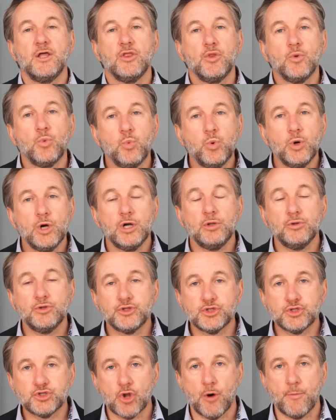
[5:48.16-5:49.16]
The world
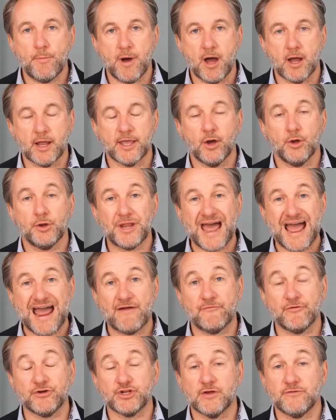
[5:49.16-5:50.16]
stock market on
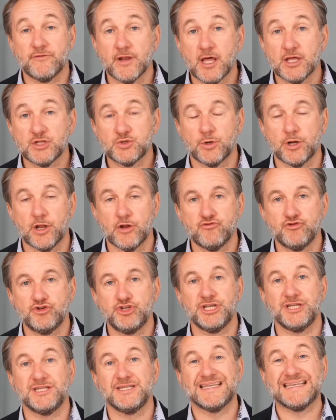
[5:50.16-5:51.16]
average over the last 100
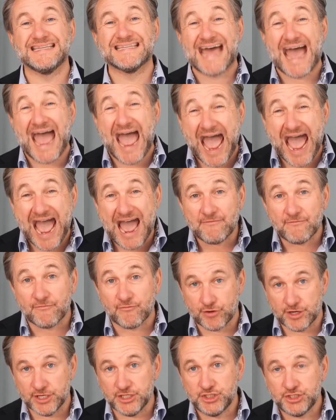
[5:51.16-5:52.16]
years is
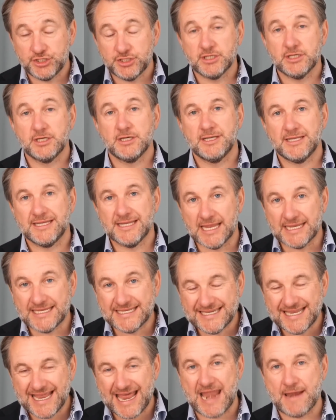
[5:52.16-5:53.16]
averaged a
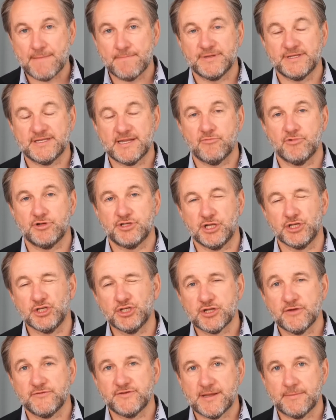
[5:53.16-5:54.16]
10% return,
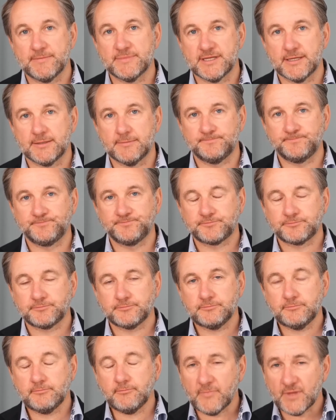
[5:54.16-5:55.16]
just over 10%.
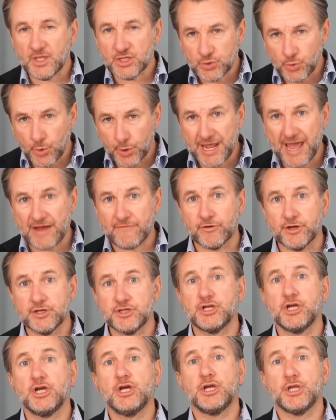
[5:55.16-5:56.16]
So on
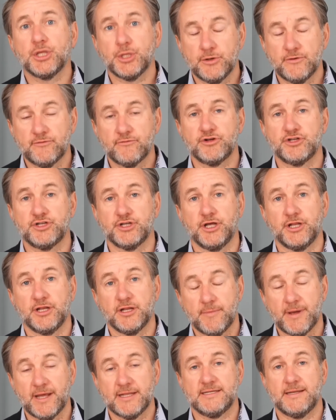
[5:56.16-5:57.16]
average, you'd have returned
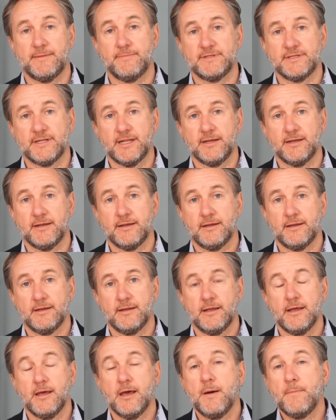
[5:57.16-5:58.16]
about 10%.
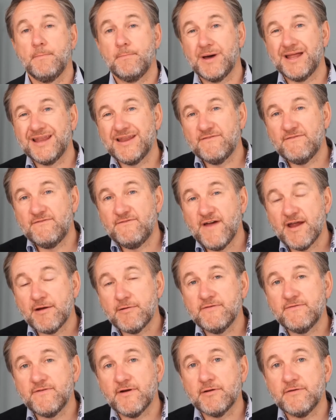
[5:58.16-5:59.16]
But
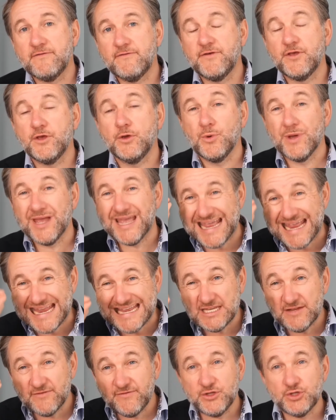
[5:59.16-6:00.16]
very, very few
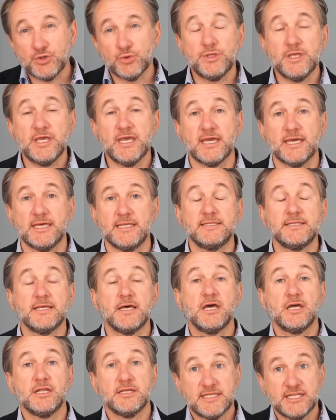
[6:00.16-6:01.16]
individual years
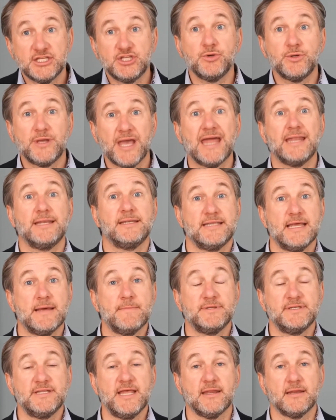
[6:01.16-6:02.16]
did you get
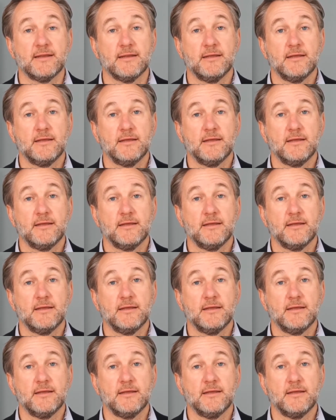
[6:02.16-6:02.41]
10%.